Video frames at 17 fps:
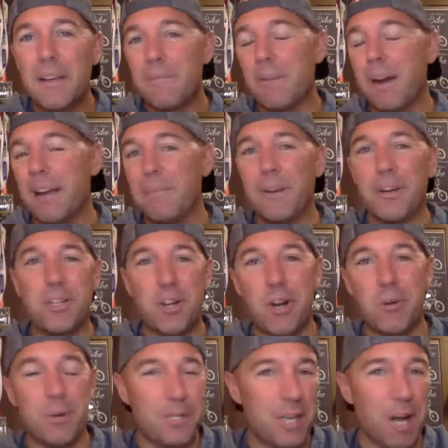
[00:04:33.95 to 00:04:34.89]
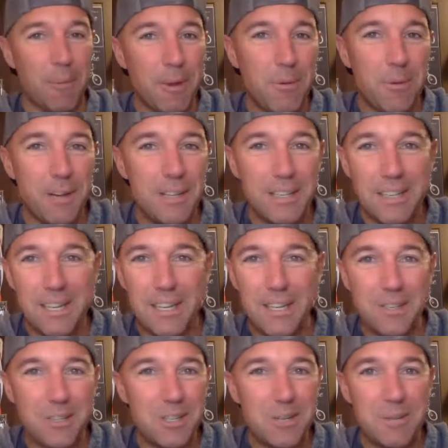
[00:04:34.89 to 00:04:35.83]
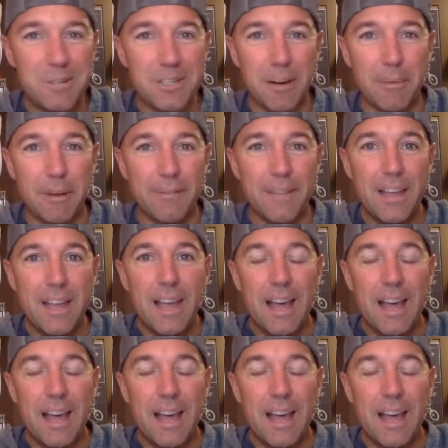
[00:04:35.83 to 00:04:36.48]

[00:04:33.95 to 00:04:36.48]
My administrator would tell me when he or she was coming.